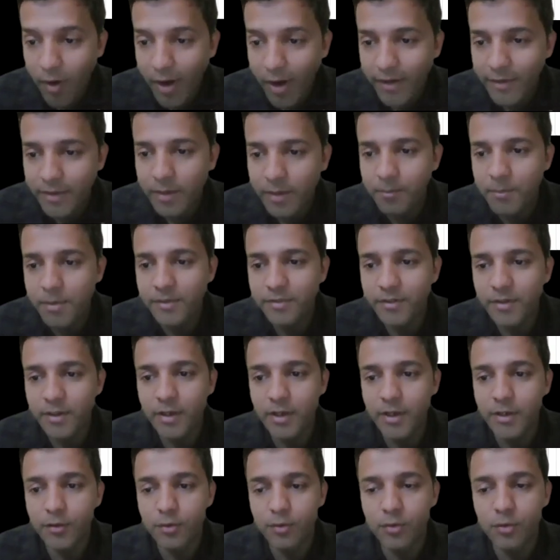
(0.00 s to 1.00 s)
invite them
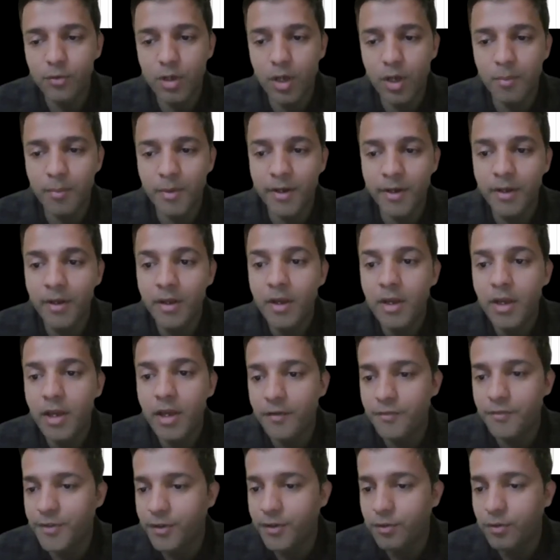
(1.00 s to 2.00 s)
basically to come in.
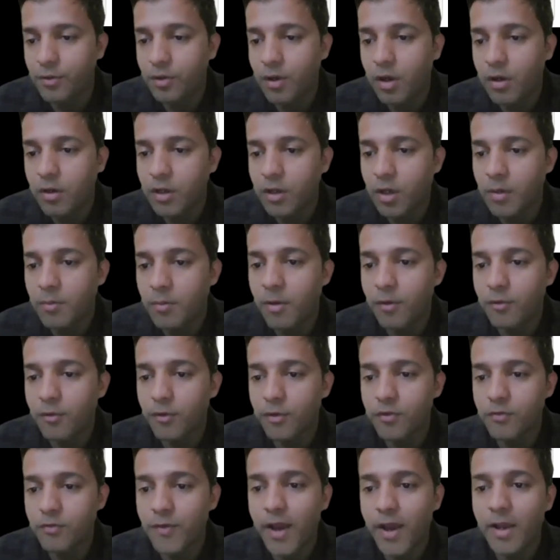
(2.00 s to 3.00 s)
If they do not come,
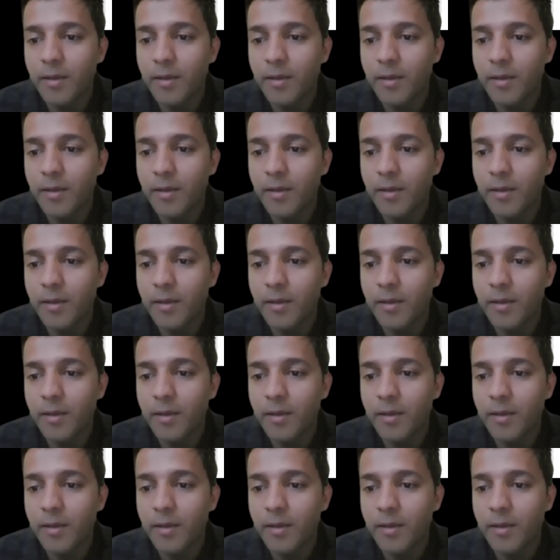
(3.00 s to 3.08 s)
also